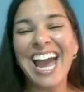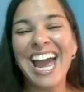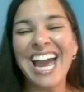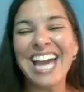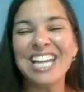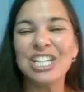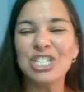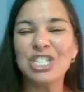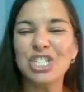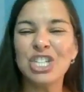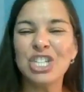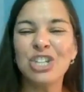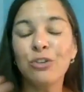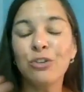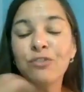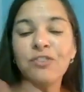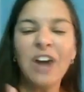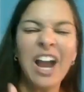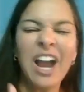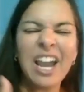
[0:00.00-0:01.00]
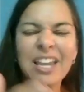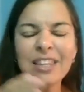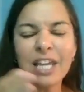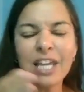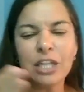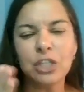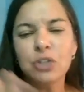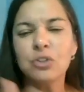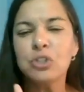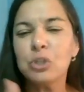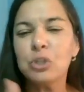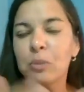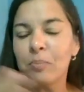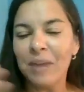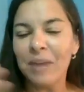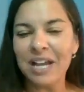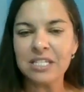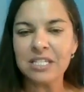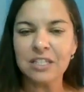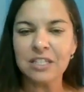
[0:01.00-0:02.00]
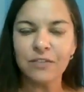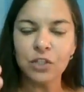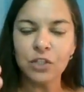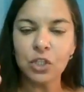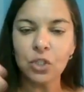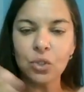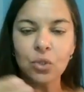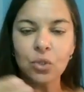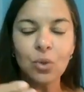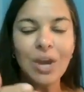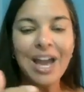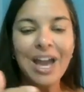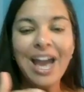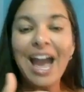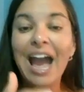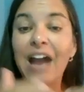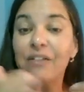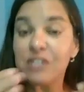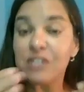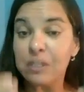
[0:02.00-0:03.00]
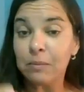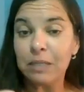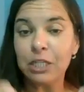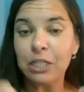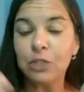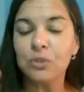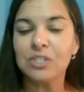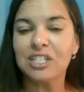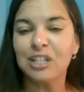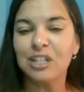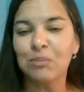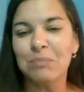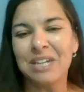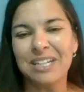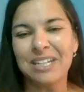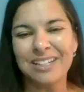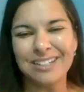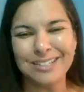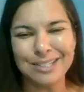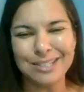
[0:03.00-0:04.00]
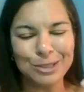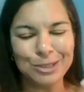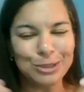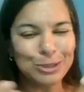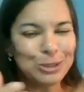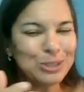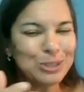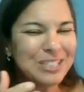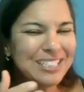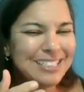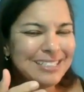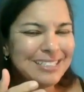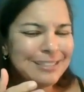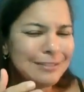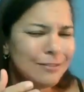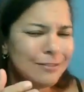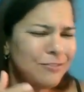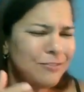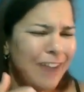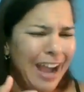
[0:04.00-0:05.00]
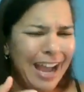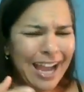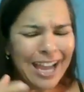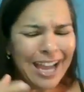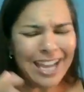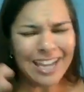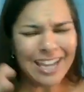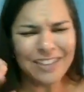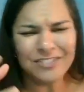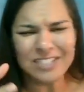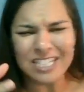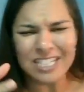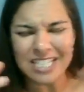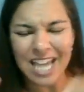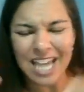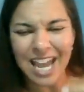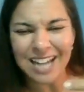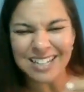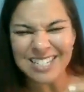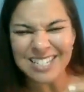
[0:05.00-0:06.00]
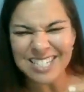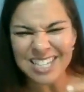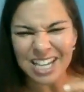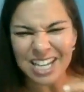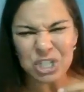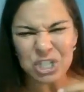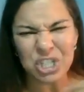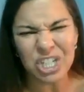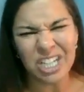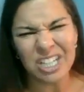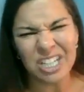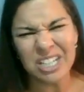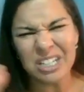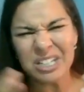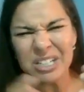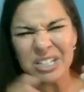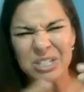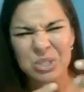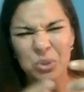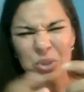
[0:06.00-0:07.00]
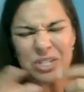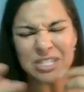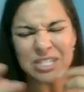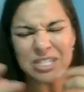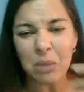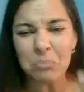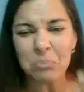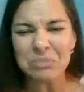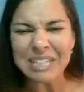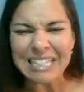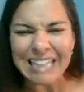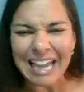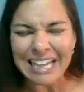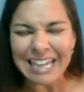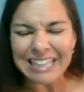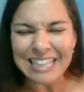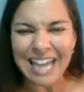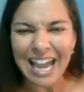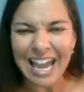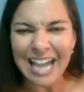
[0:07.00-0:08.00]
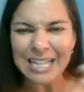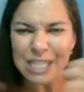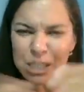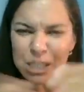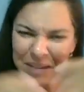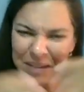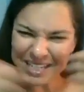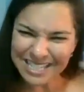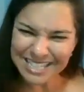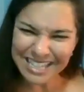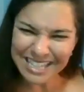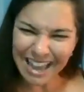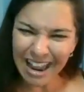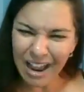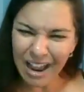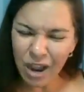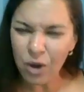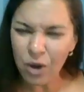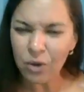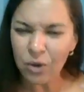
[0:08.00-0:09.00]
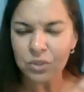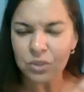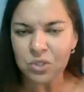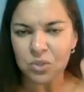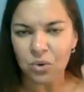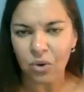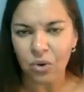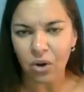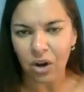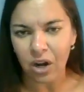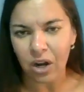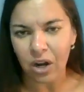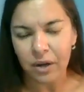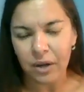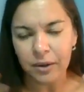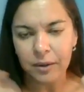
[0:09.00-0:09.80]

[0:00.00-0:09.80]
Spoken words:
And do you find that you do best if you have somebody who's committed to 5 to 10 sessions or something like that, spaced out, or?